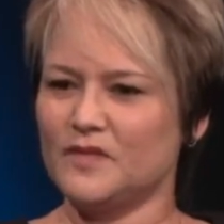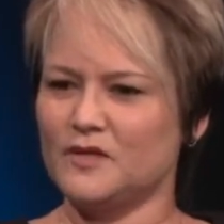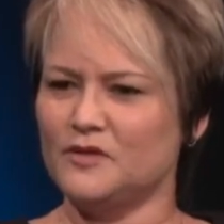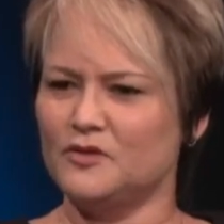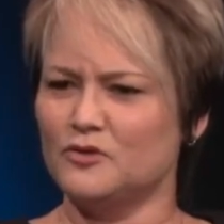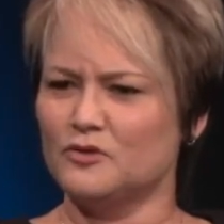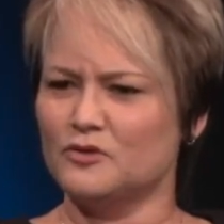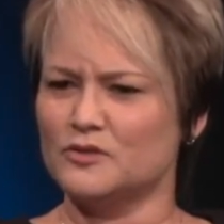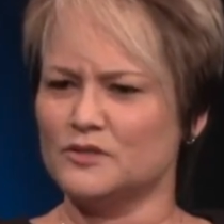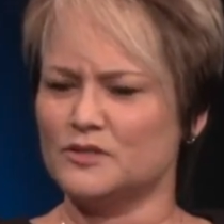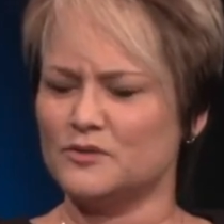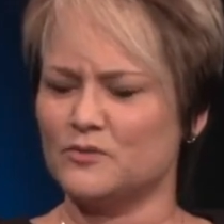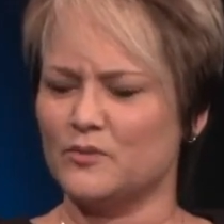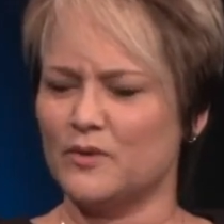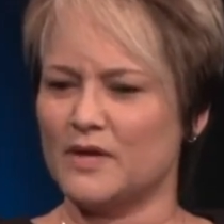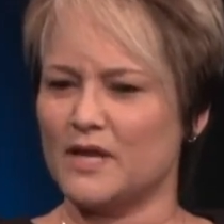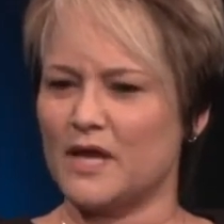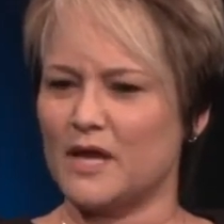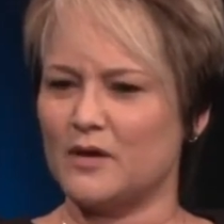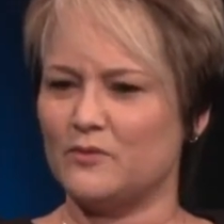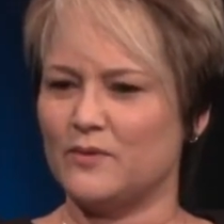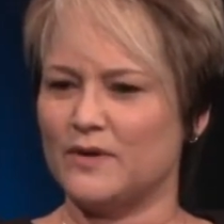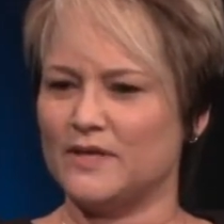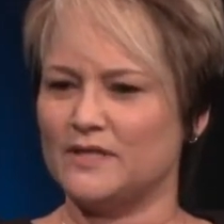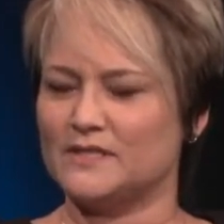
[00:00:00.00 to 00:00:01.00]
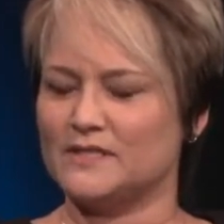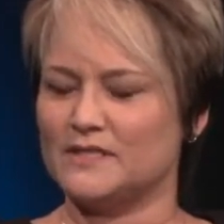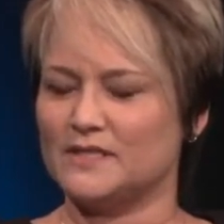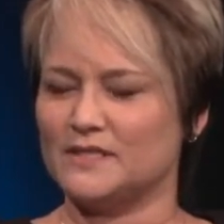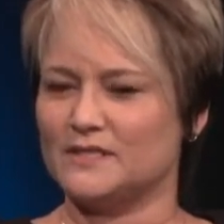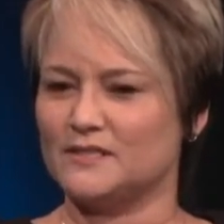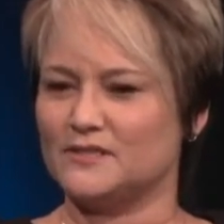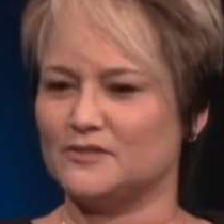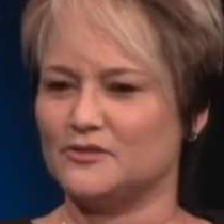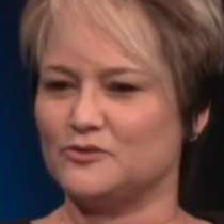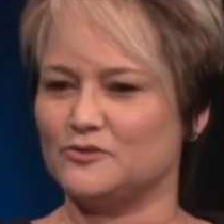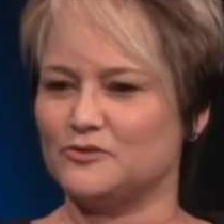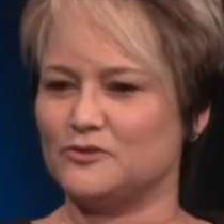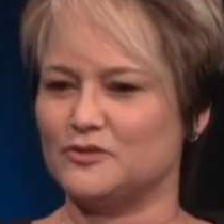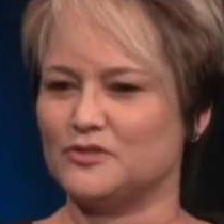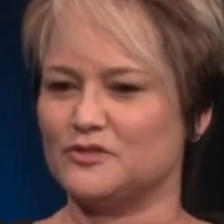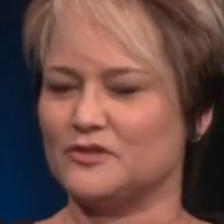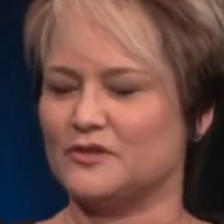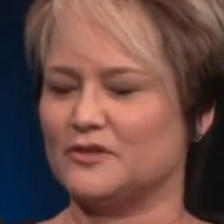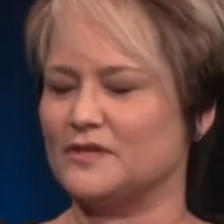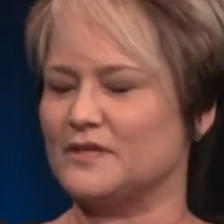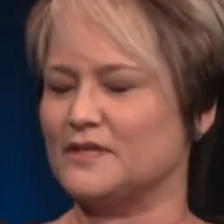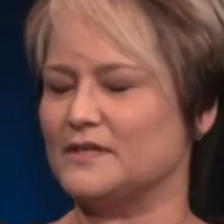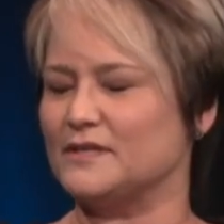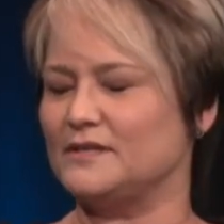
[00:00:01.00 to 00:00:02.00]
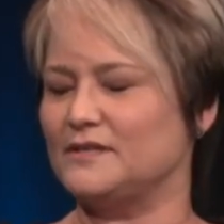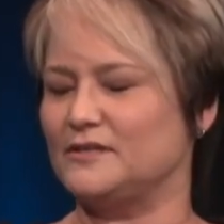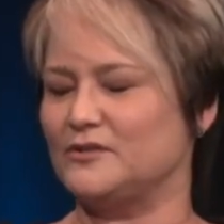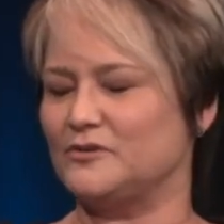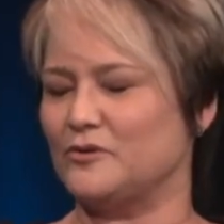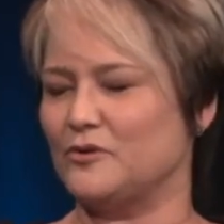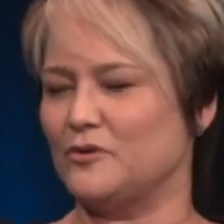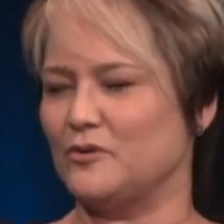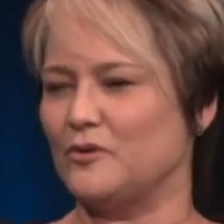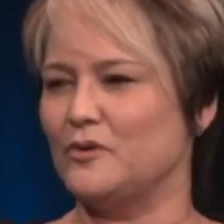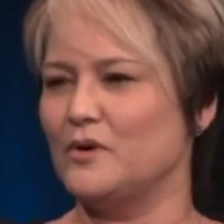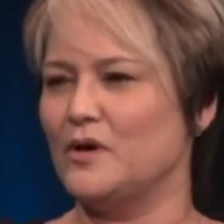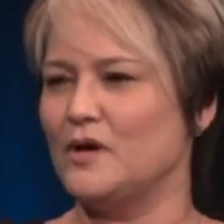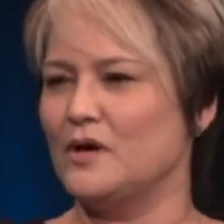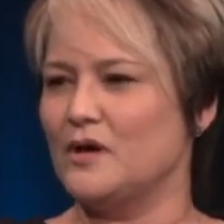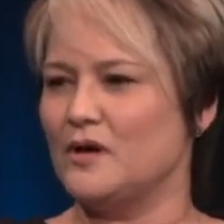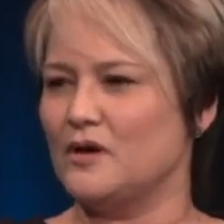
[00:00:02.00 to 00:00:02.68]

you know, so when I went into, started, you know,